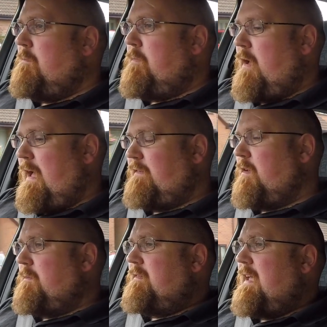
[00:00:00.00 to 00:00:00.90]
But as
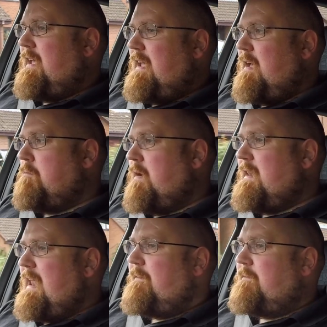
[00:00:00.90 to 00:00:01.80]
I'm sat here, my
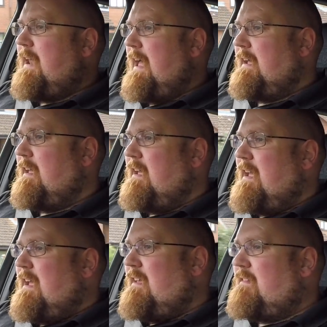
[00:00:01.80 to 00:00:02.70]
left leg
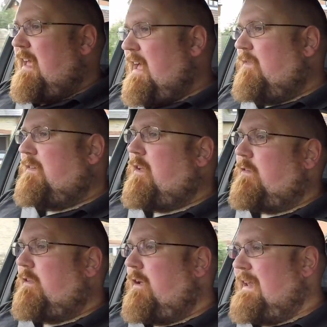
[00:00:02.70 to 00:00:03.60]
is ever so
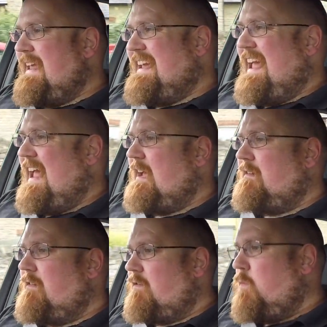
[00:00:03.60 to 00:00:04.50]
slightly
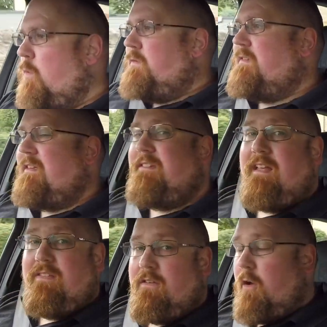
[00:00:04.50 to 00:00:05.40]
kinked towards the
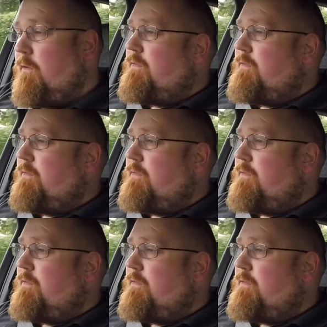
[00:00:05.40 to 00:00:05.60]
centre of the